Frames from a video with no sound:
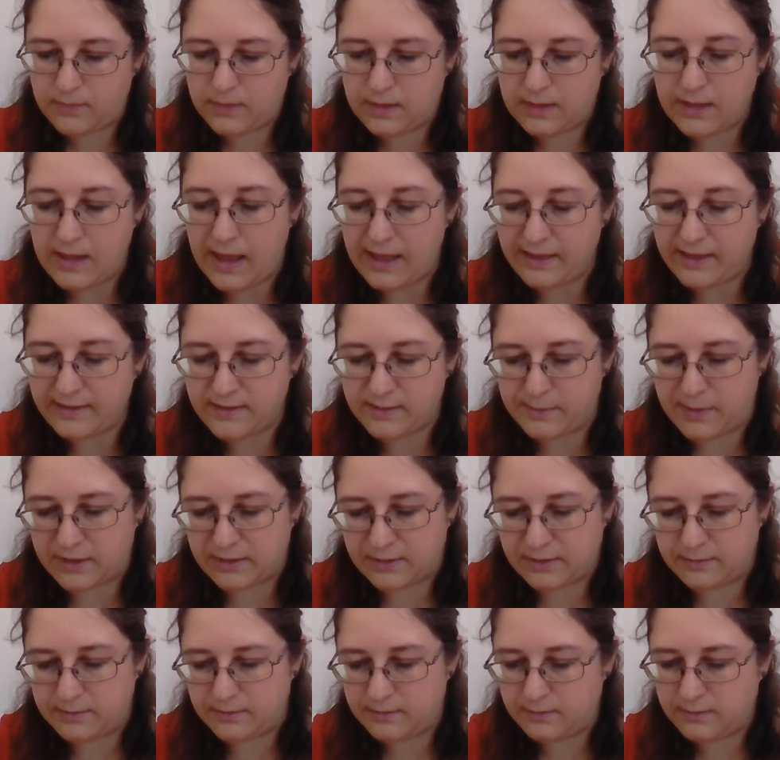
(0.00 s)
"Yes,
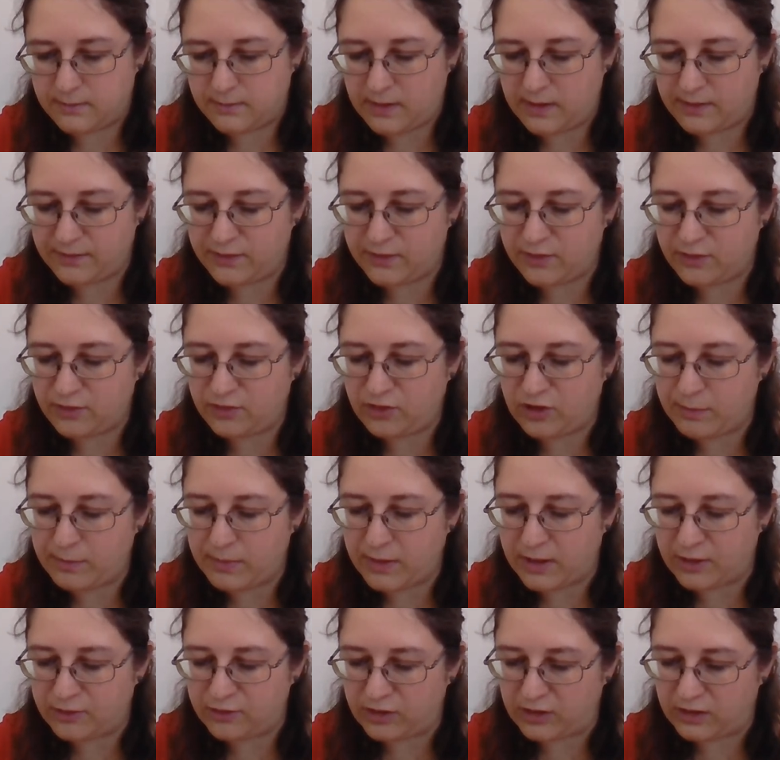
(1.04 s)
madam," answered she,
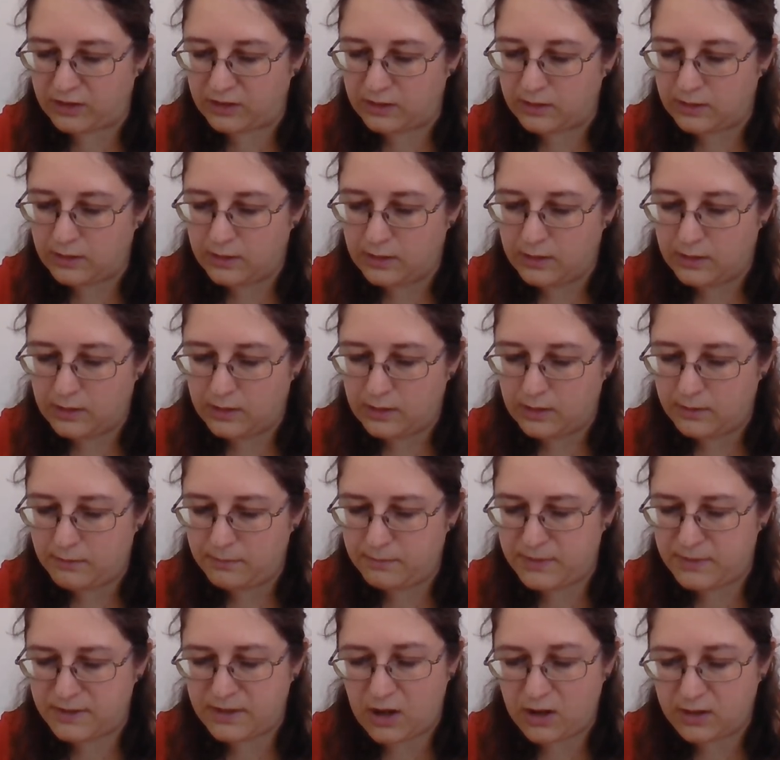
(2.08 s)
blushing,
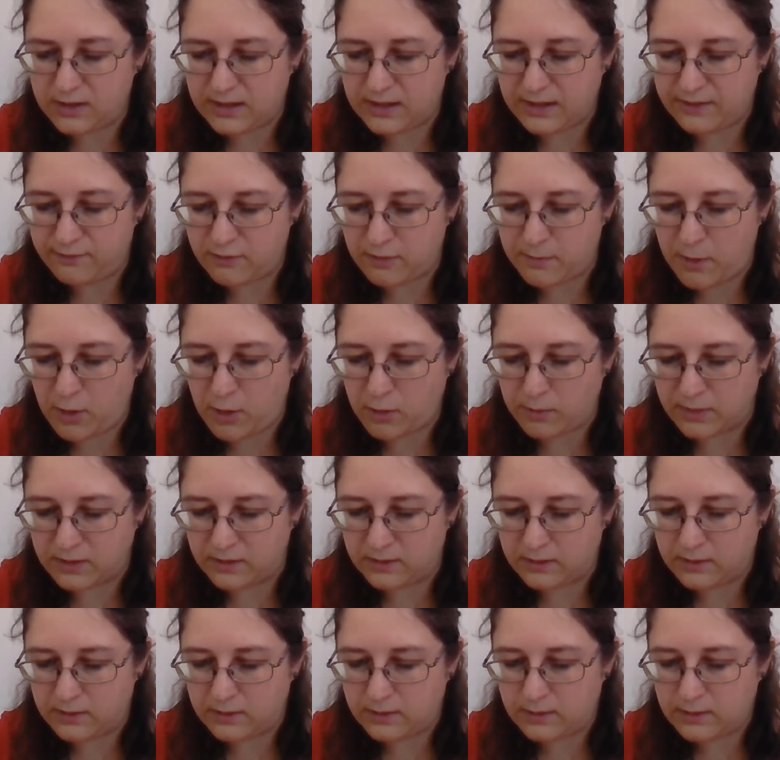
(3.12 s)
"but hardly for a moment."